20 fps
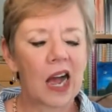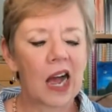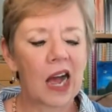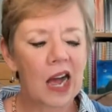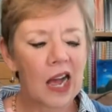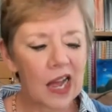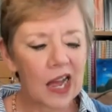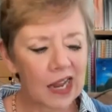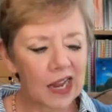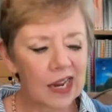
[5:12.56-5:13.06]

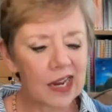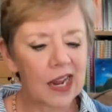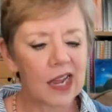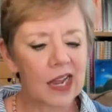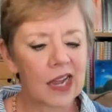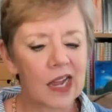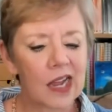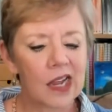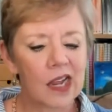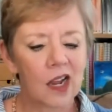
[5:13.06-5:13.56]
I
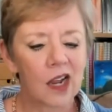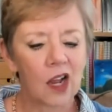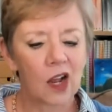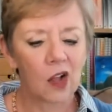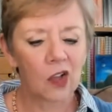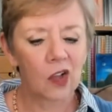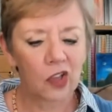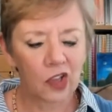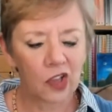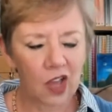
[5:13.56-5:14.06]

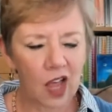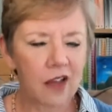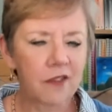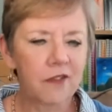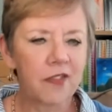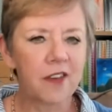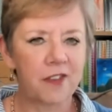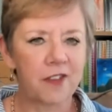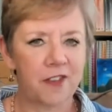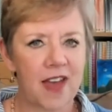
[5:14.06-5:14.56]

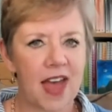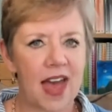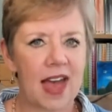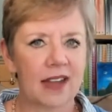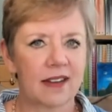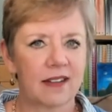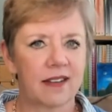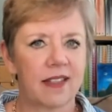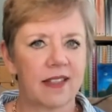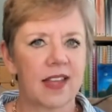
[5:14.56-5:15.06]
love the
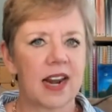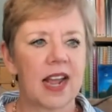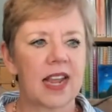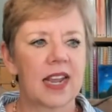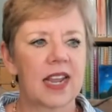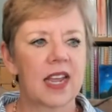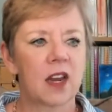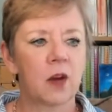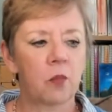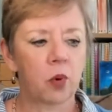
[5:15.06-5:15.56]
fact that I
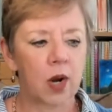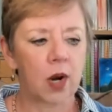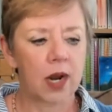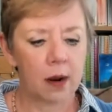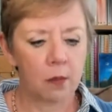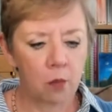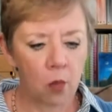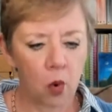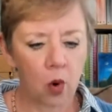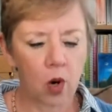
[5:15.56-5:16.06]
can
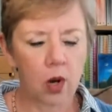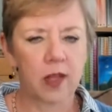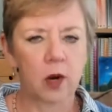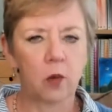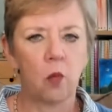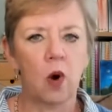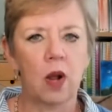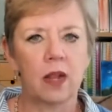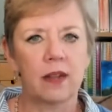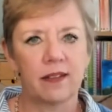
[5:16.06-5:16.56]
bring more
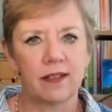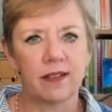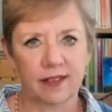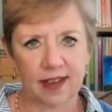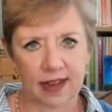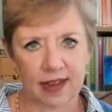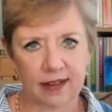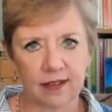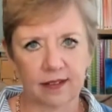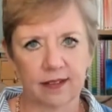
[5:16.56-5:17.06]
than one
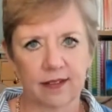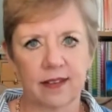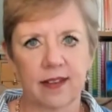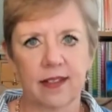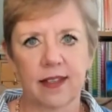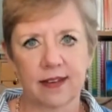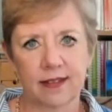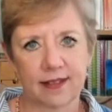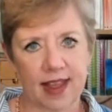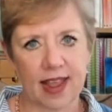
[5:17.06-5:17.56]
sense to
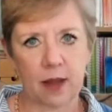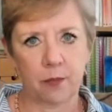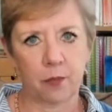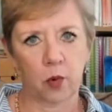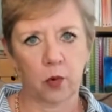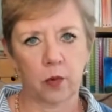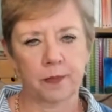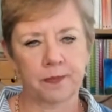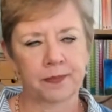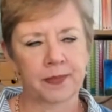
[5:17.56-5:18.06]
the
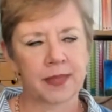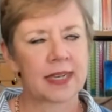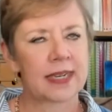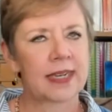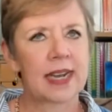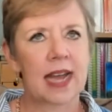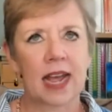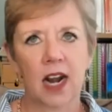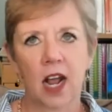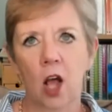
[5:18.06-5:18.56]
table.
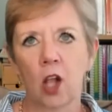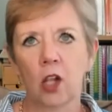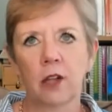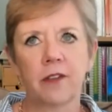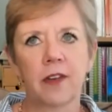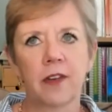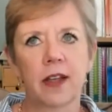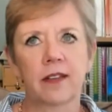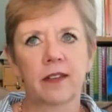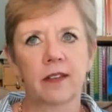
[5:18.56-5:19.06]
Not all
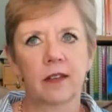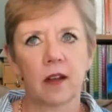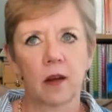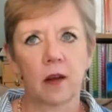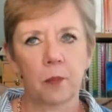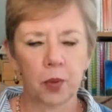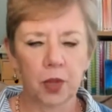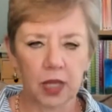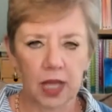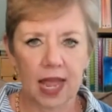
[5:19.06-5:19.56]
of us
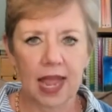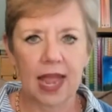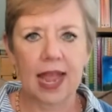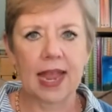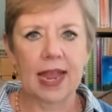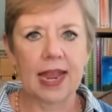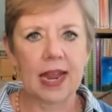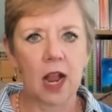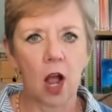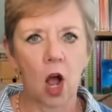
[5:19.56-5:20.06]

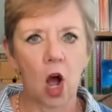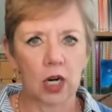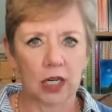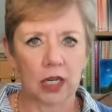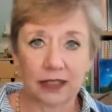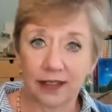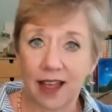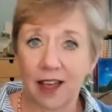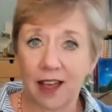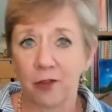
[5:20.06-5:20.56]
play on a
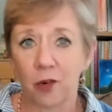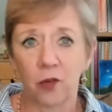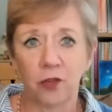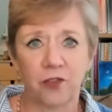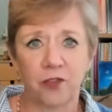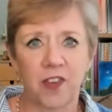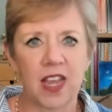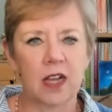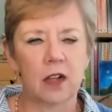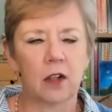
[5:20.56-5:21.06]

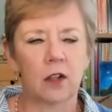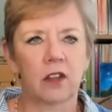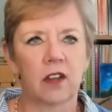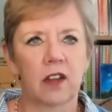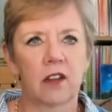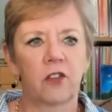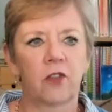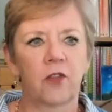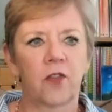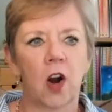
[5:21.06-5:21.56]
level field
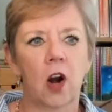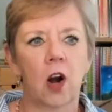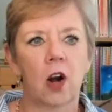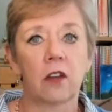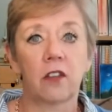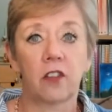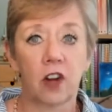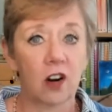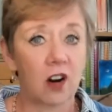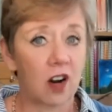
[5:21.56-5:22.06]
as far
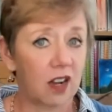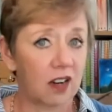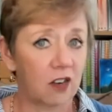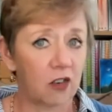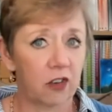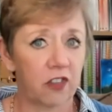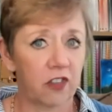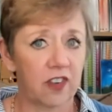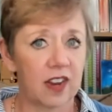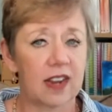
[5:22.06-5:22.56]
as our
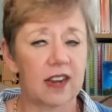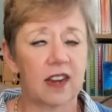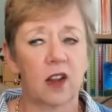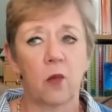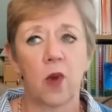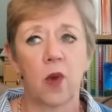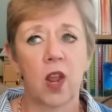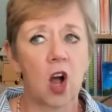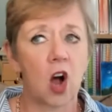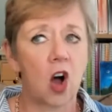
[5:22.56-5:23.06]

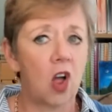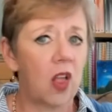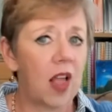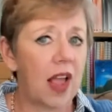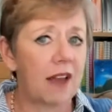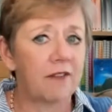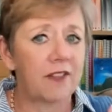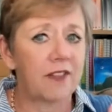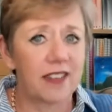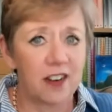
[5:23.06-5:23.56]
understanding. We all
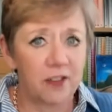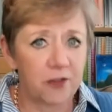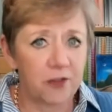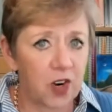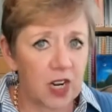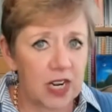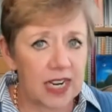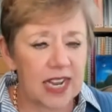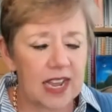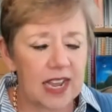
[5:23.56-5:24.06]
have
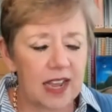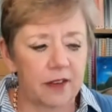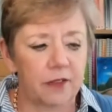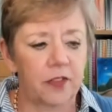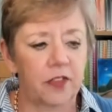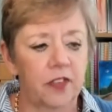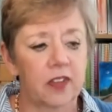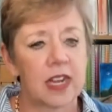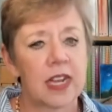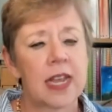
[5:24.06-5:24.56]
different
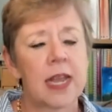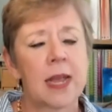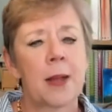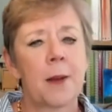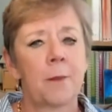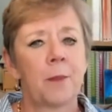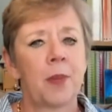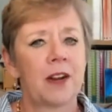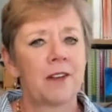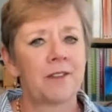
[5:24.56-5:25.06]
gifts.
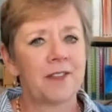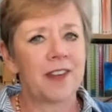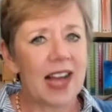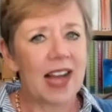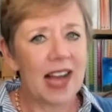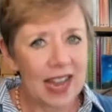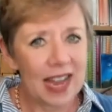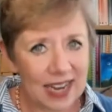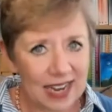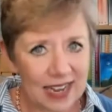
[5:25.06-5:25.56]
But if
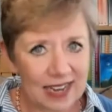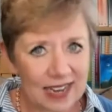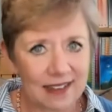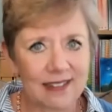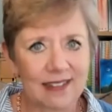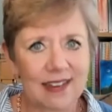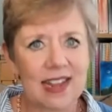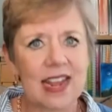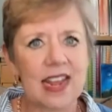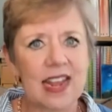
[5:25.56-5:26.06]
I can
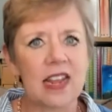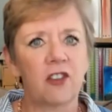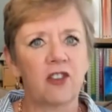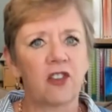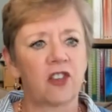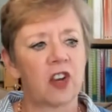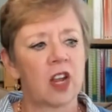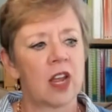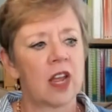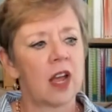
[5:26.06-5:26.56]

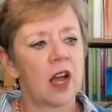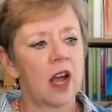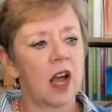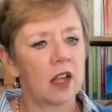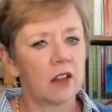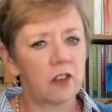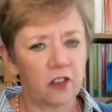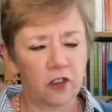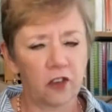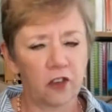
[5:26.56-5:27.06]
teach
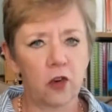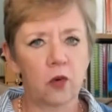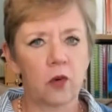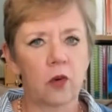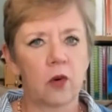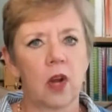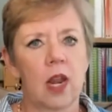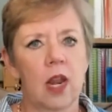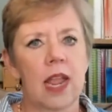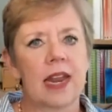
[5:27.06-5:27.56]
a
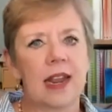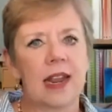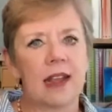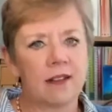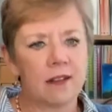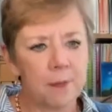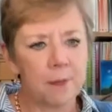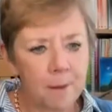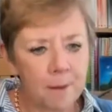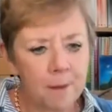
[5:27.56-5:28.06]
student in
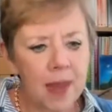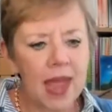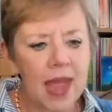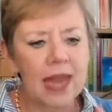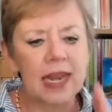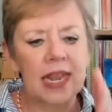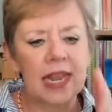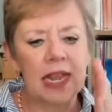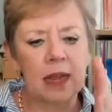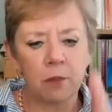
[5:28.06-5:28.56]
as
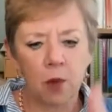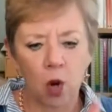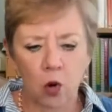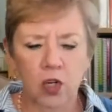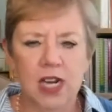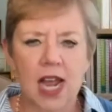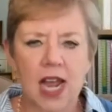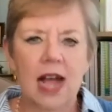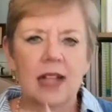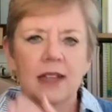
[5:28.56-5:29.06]
many
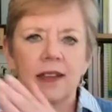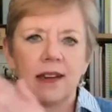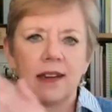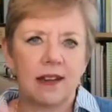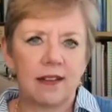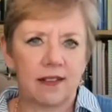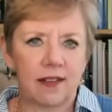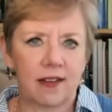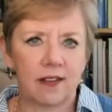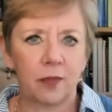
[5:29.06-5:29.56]

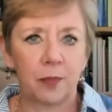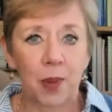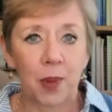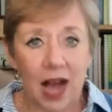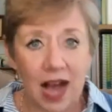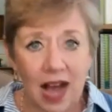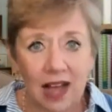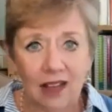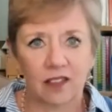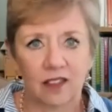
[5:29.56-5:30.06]
modalities as
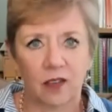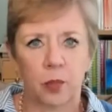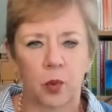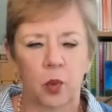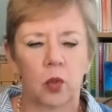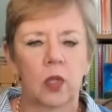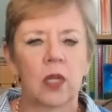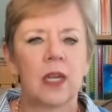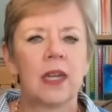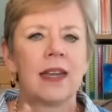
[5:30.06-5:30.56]

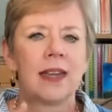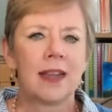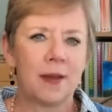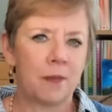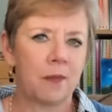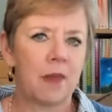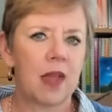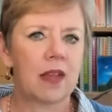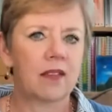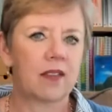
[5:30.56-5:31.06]
possible,
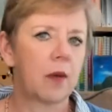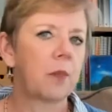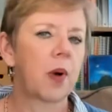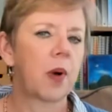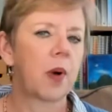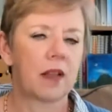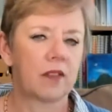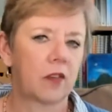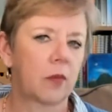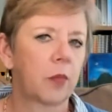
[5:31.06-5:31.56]
it makes it
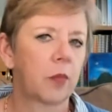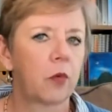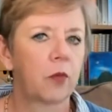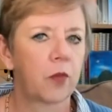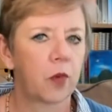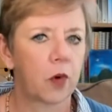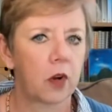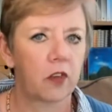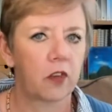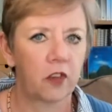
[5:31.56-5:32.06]
possible
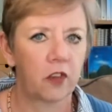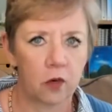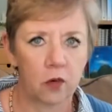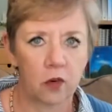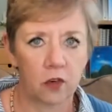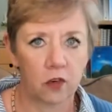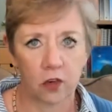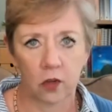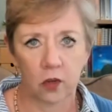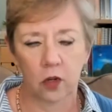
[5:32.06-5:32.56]
for a
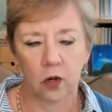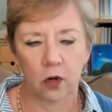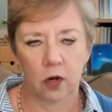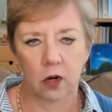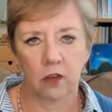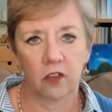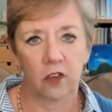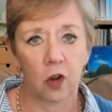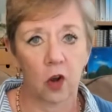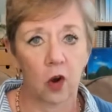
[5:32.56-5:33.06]
student to
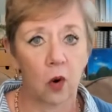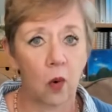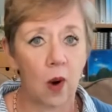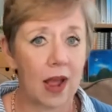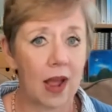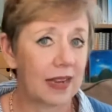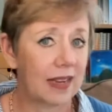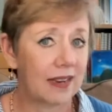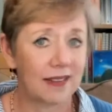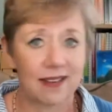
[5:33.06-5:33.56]
learn. So
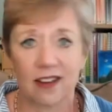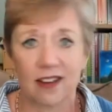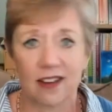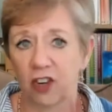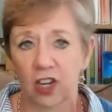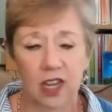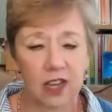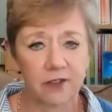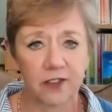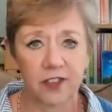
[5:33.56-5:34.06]
I can teach
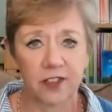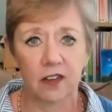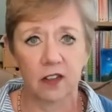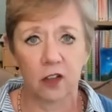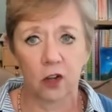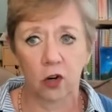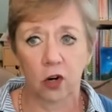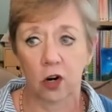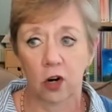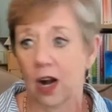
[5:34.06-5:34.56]
a gifted
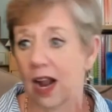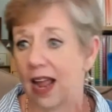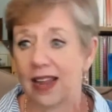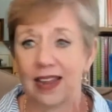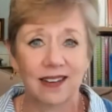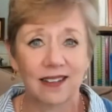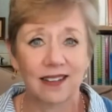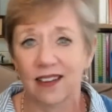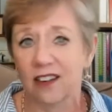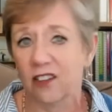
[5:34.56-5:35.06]
learner, I
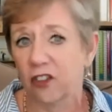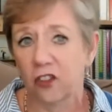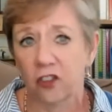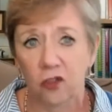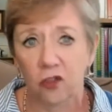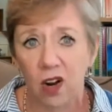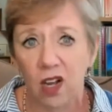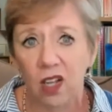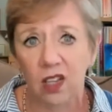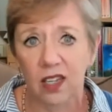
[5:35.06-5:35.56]
can teach a
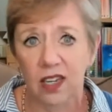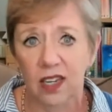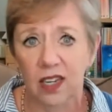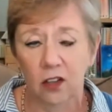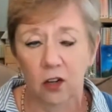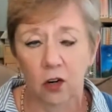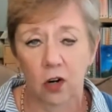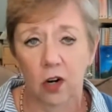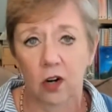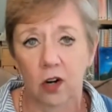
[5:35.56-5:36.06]
struggling
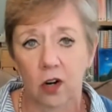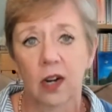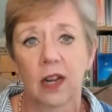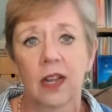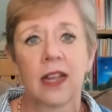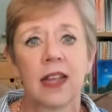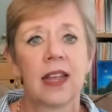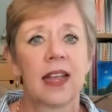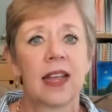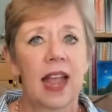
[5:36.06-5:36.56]
learner,
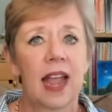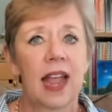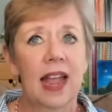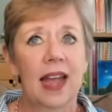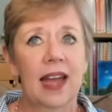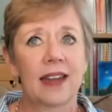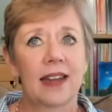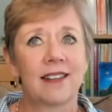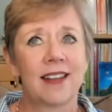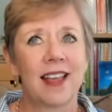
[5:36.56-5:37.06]

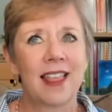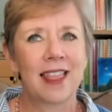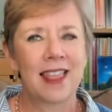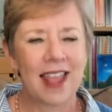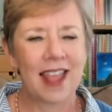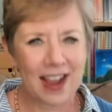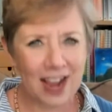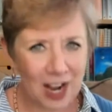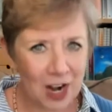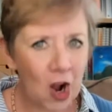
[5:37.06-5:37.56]
and
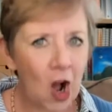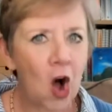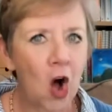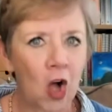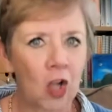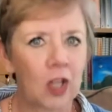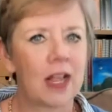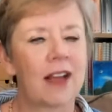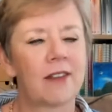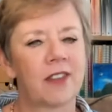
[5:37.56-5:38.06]
they can
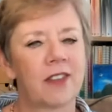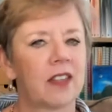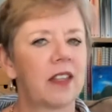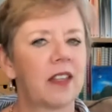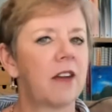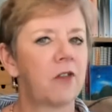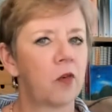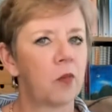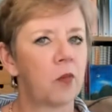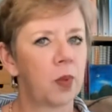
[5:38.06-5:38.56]
all have a
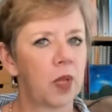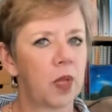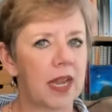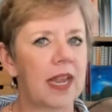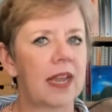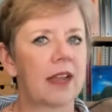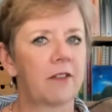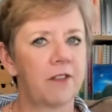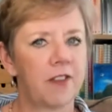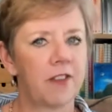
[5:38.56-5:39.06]
level
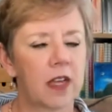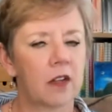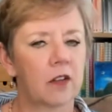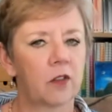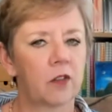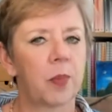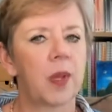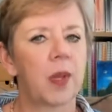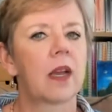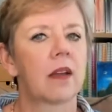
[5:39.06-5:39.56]
playing
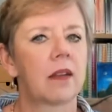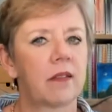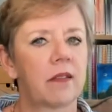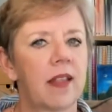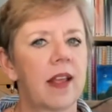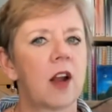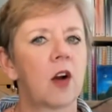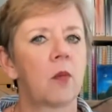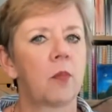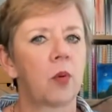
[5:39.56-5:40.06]
field because
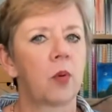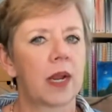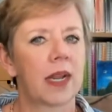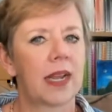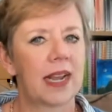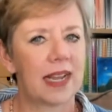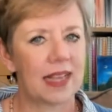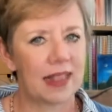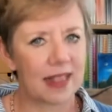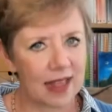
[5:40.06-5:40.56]
they are
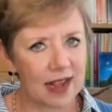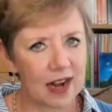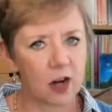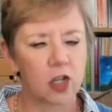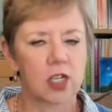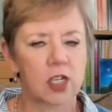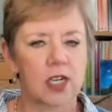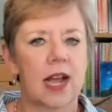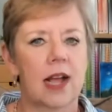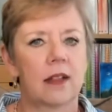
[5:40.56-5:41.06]
bringing
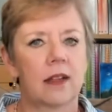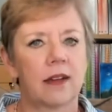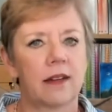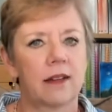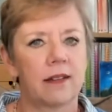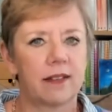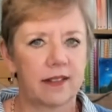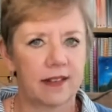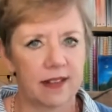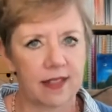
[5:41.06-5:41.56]
their
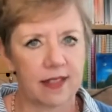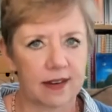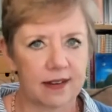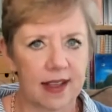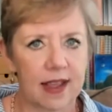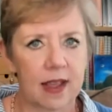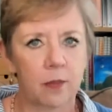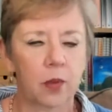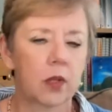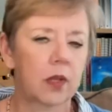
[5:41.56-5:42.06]
talents to the
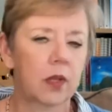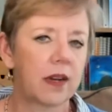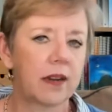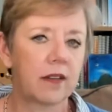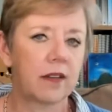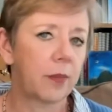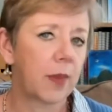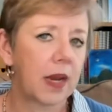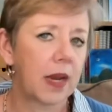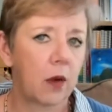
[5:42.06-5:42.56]
table in
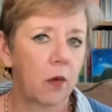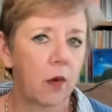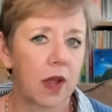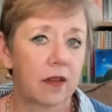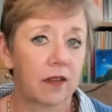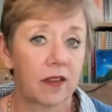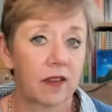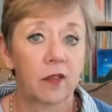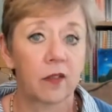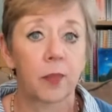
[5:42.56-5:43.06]
as many
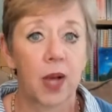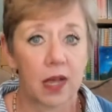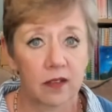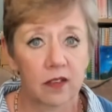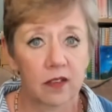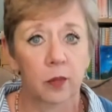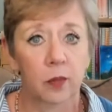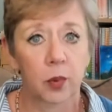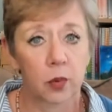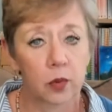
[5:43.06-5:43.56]
ways as
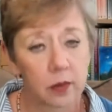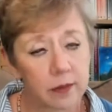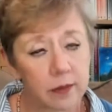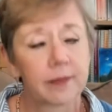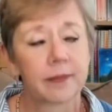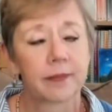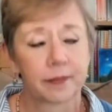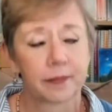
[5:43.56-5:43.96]
possible.